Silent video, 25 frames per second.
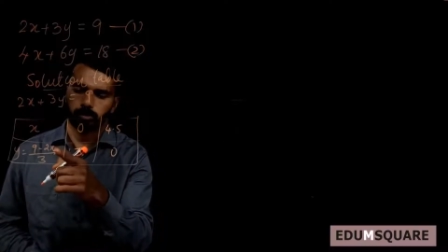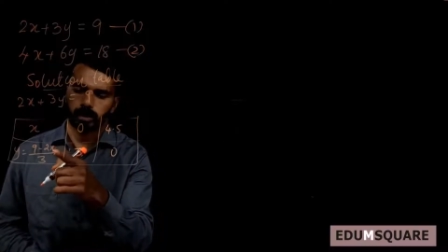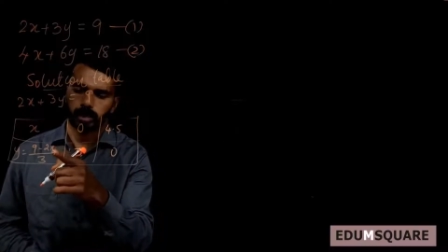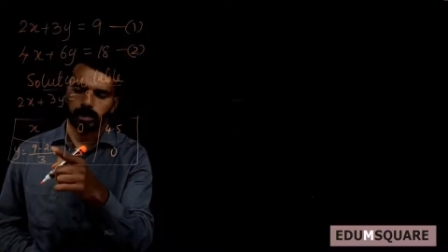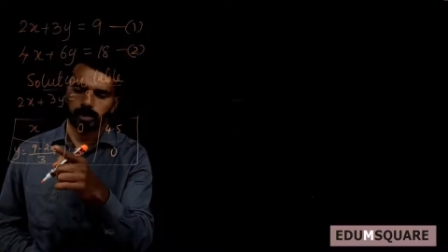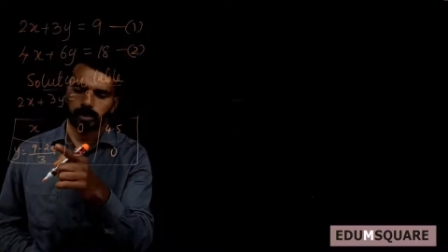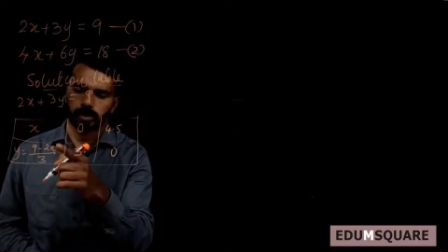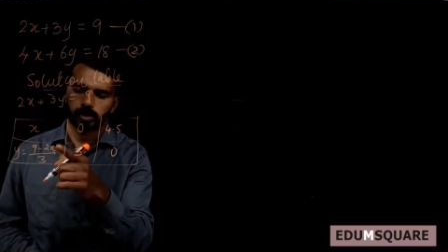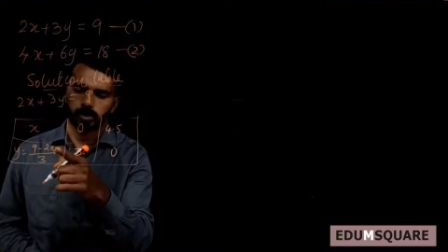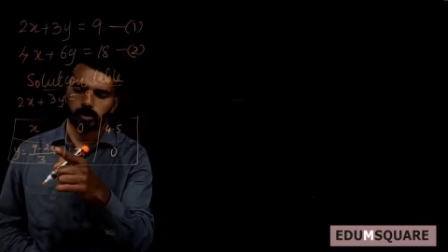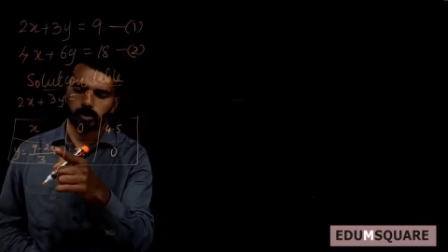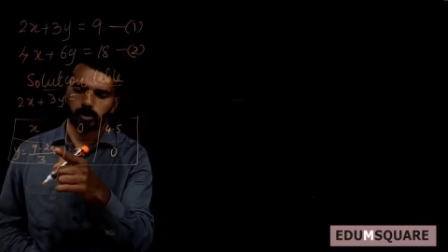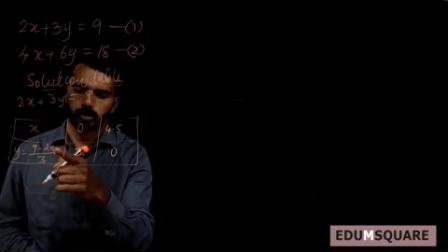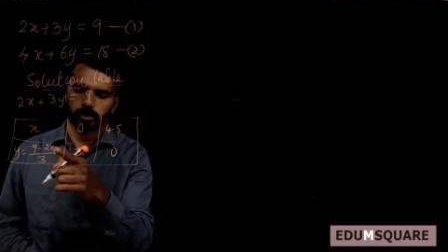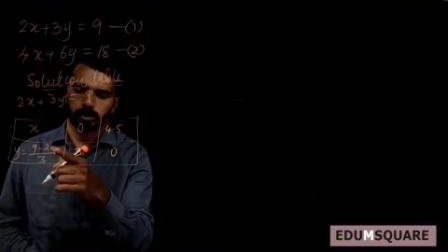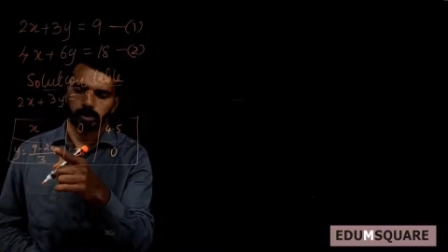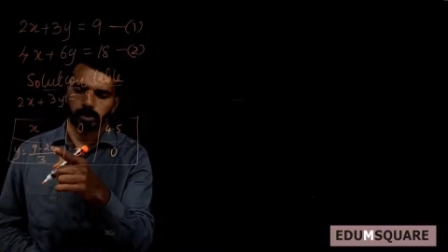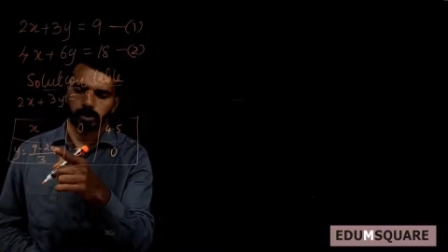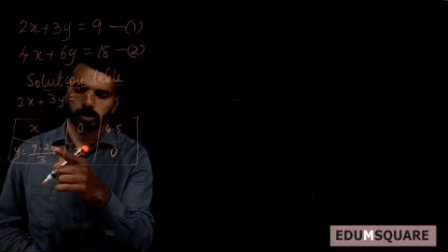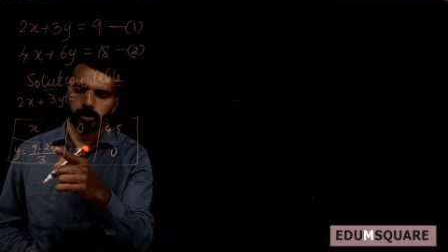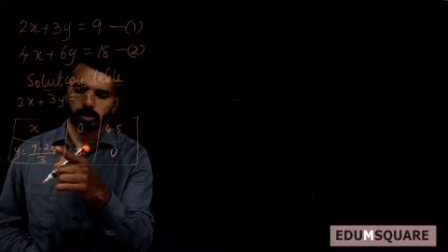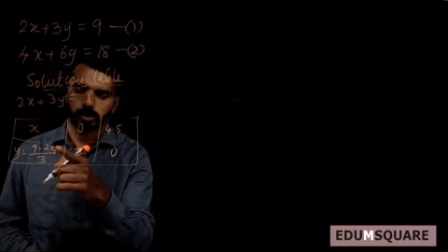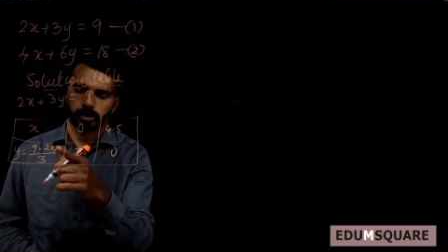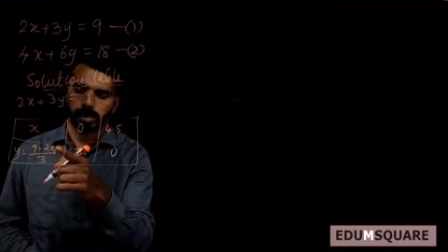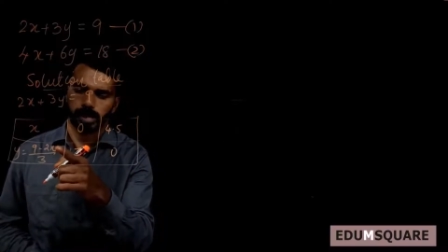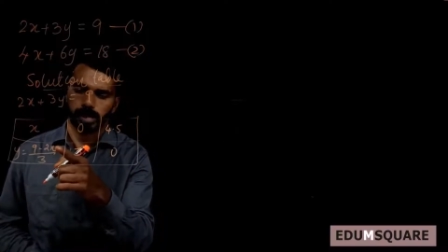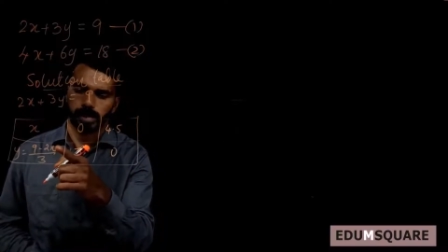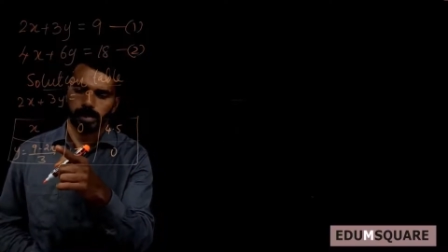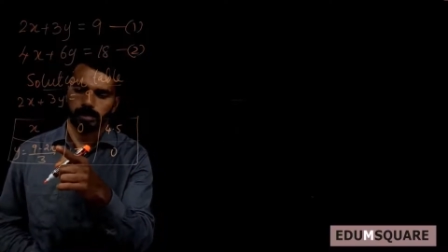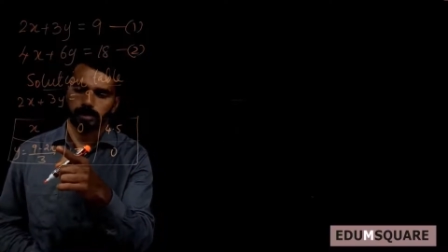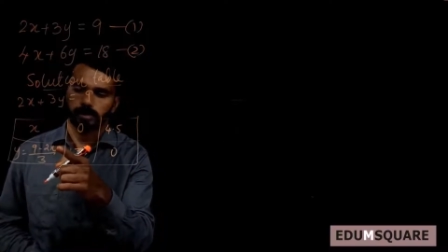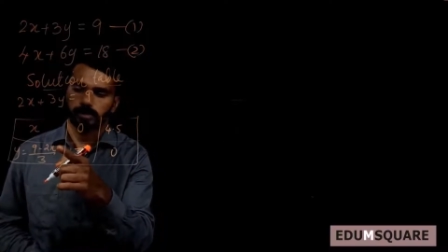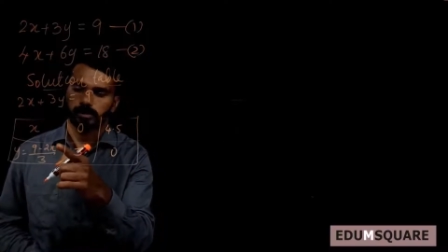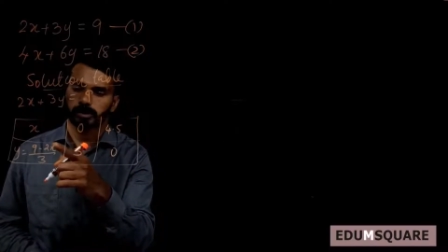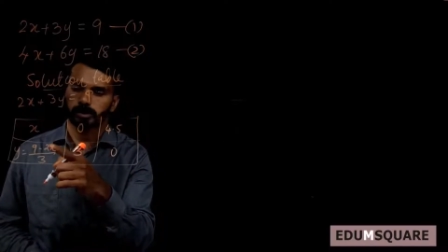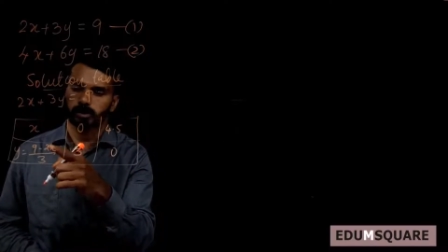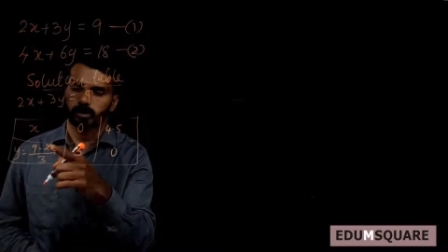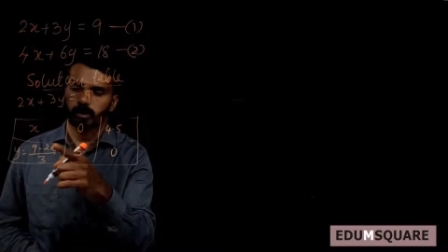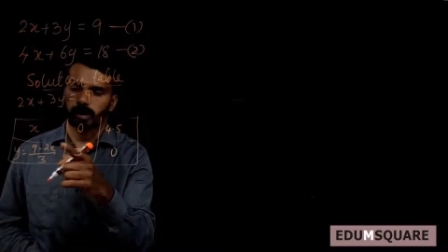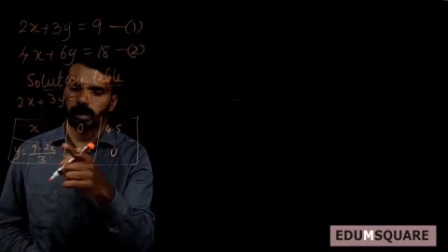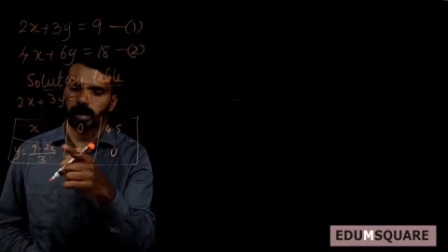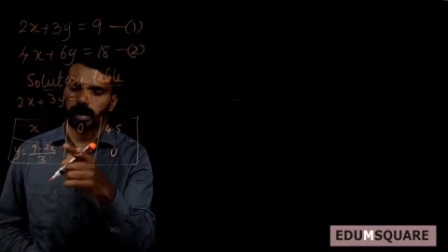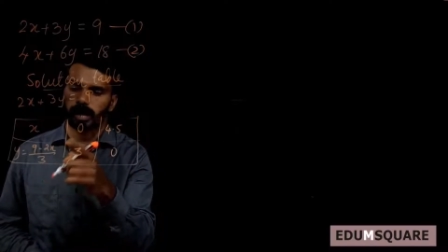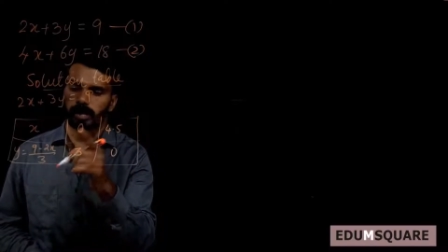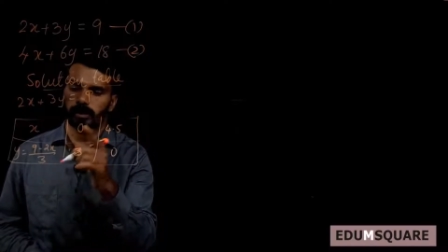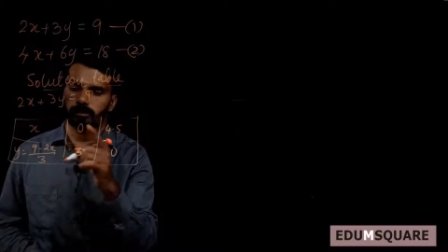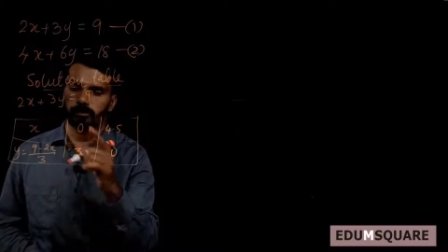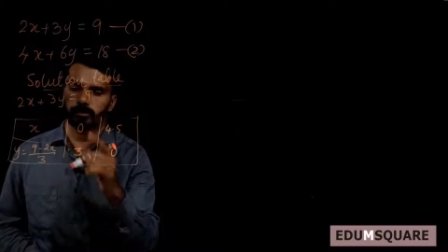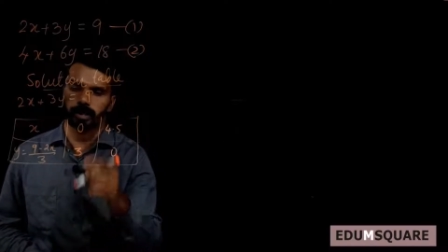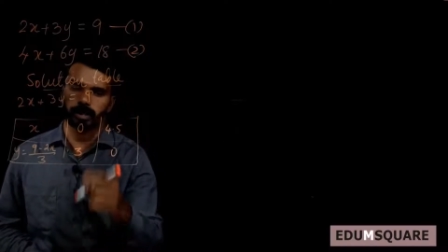minus 2 into 9. So
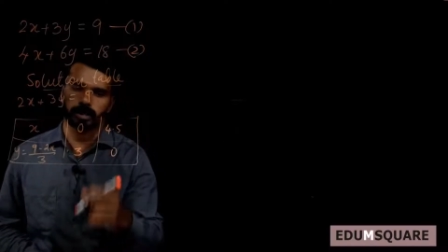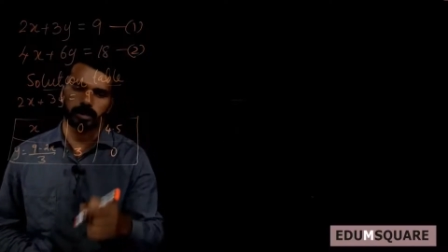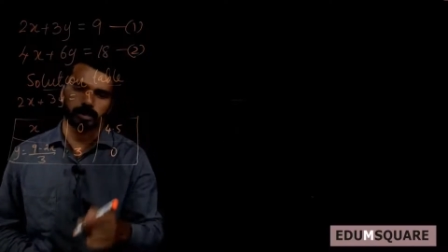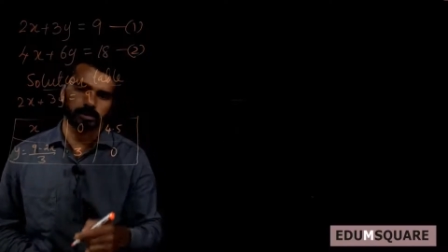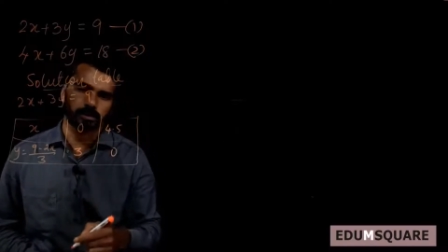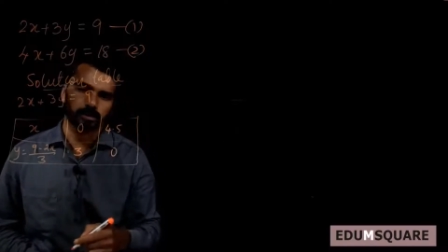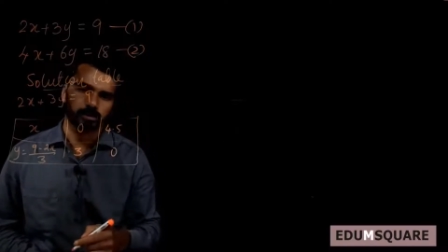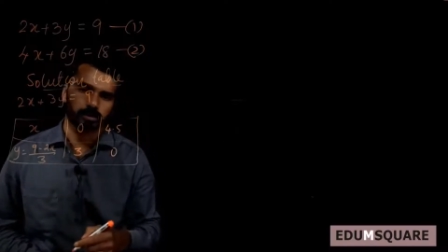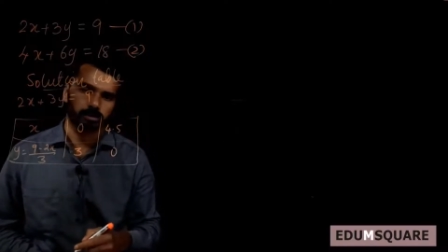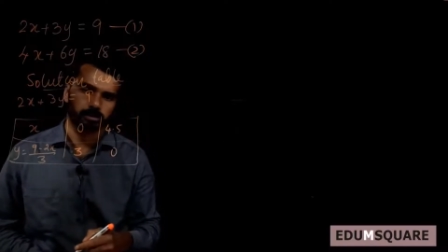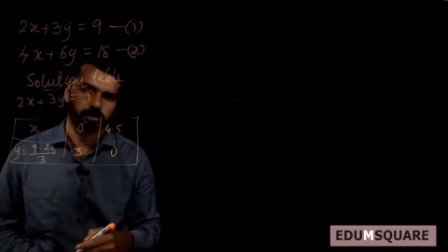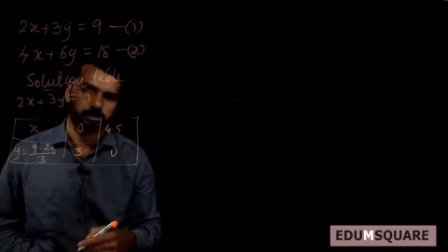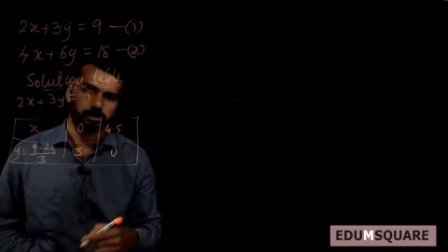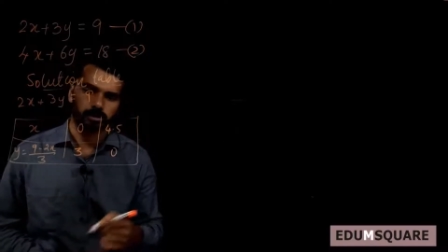9 minus